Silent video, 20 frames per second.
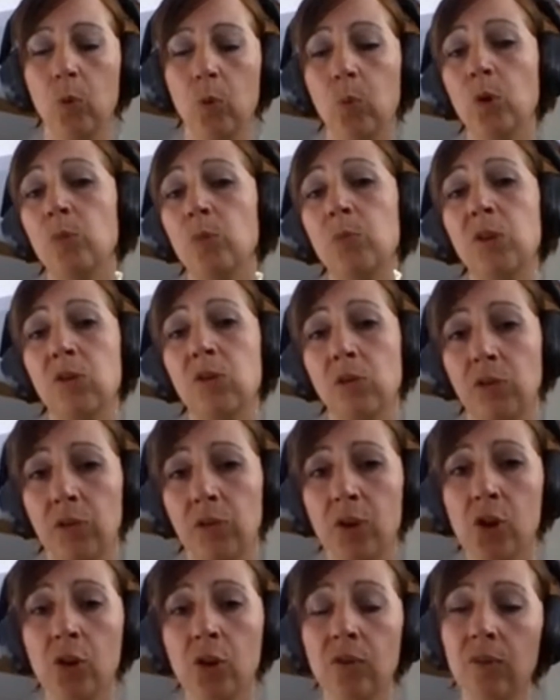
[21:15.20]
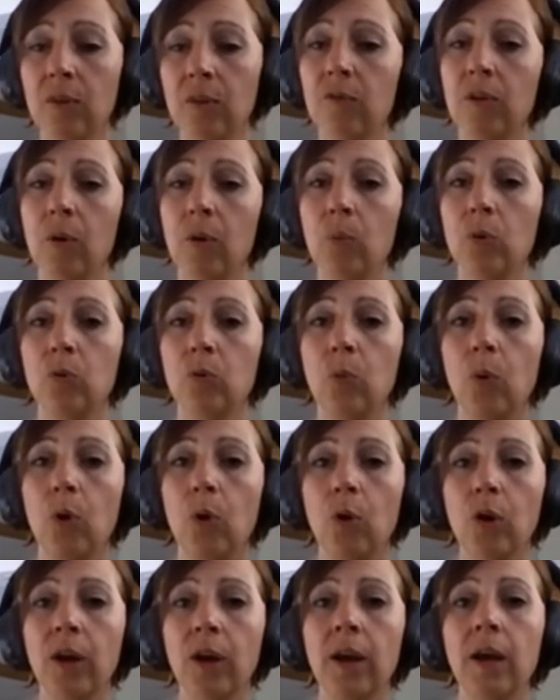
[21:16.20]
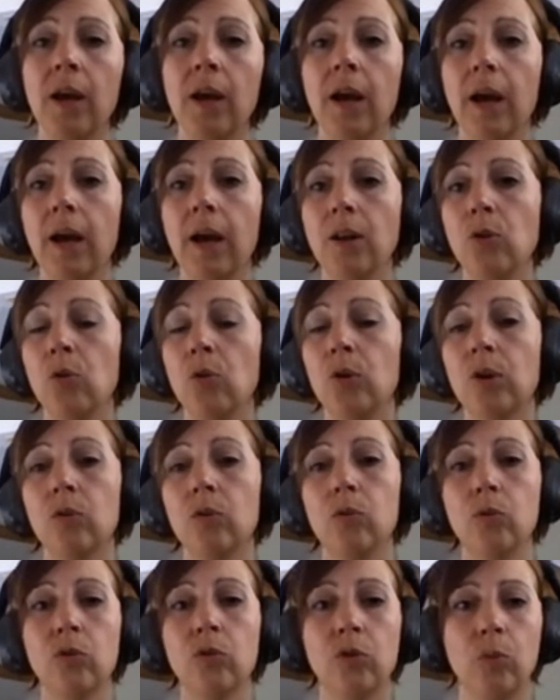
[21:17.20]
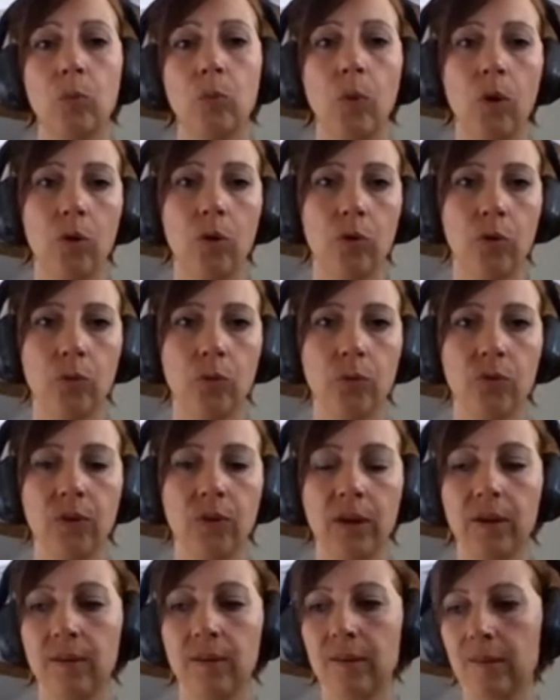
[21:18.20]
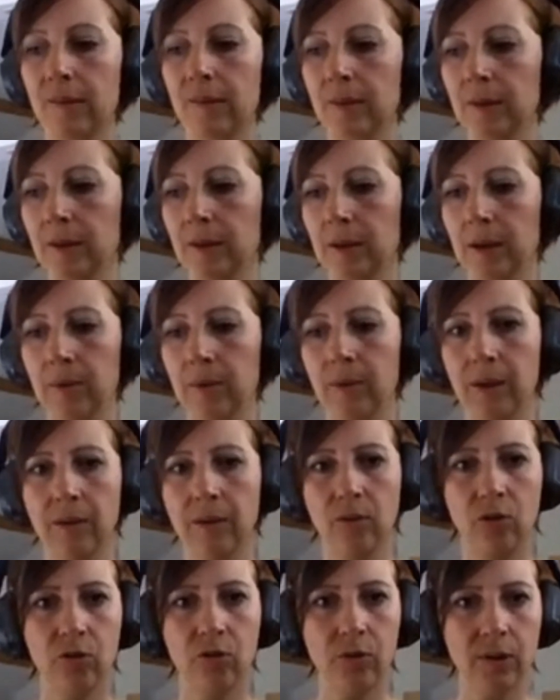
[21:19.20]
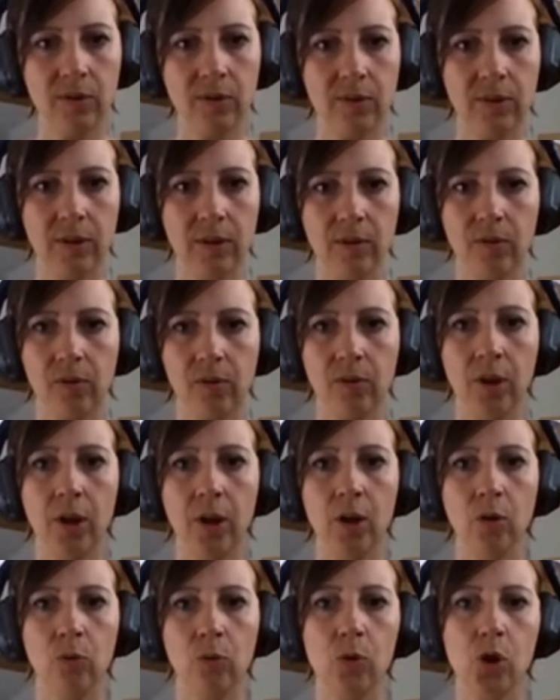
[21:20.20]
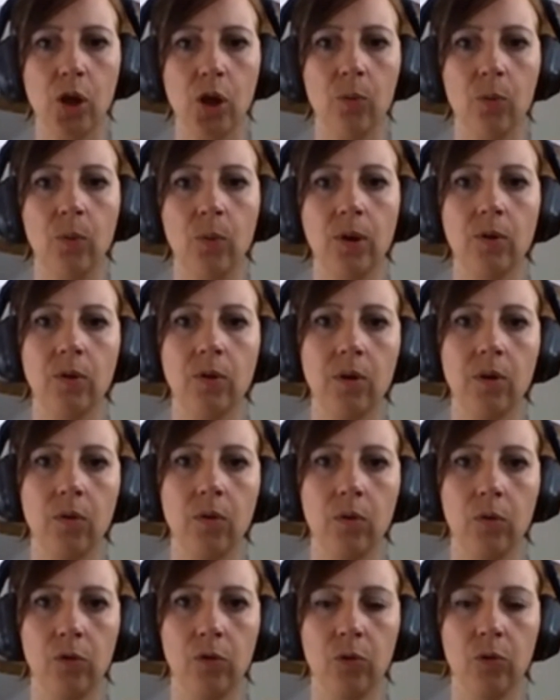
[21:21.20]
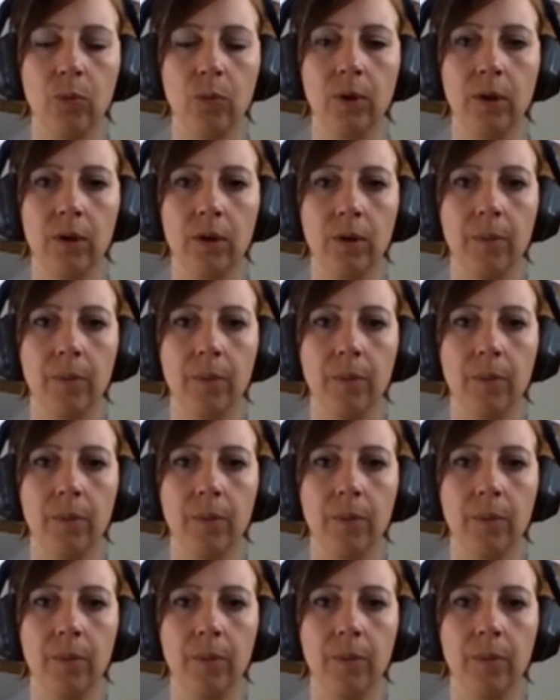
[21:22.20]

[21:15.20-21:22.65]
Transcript: would be sufficient if they would work. And you can do some walkthrough tests and stress tests to check whether they're also